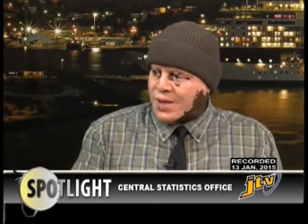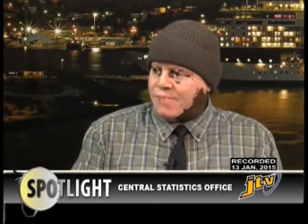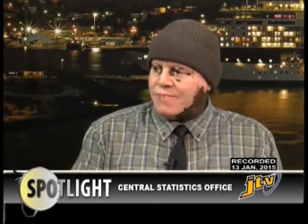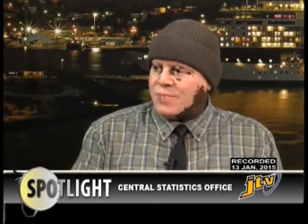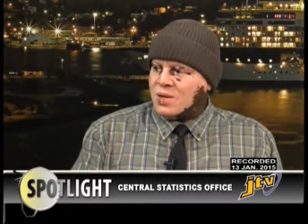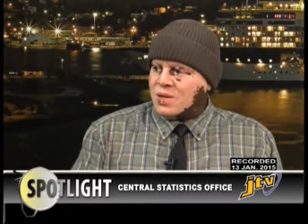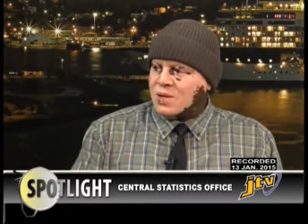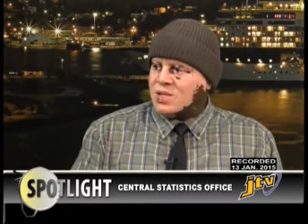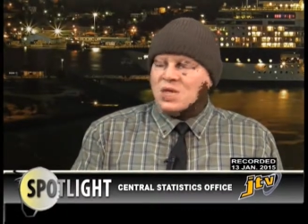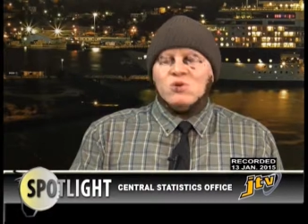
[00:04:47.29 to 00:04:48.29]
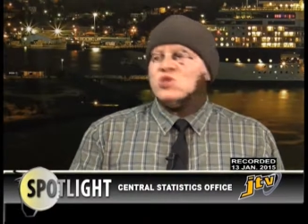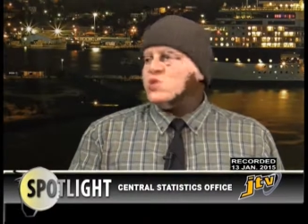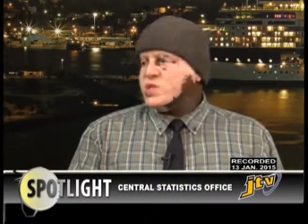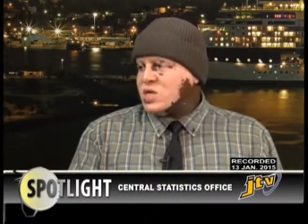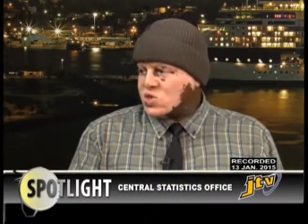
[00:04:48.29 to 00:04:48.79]
There was no need to do that. There was no
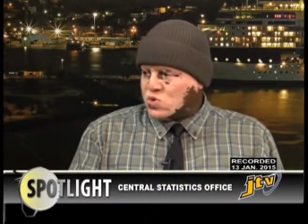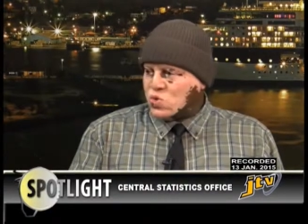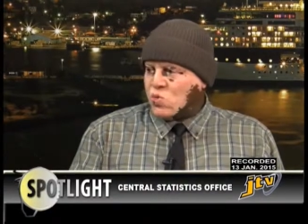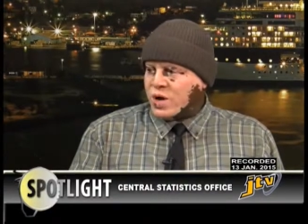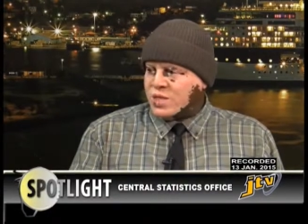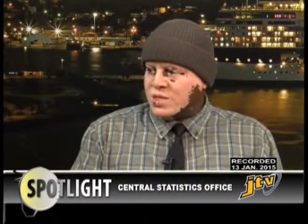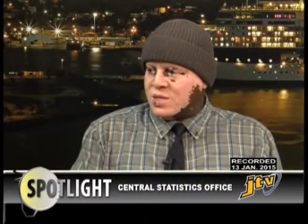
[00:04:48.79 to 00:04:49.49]
need to do one.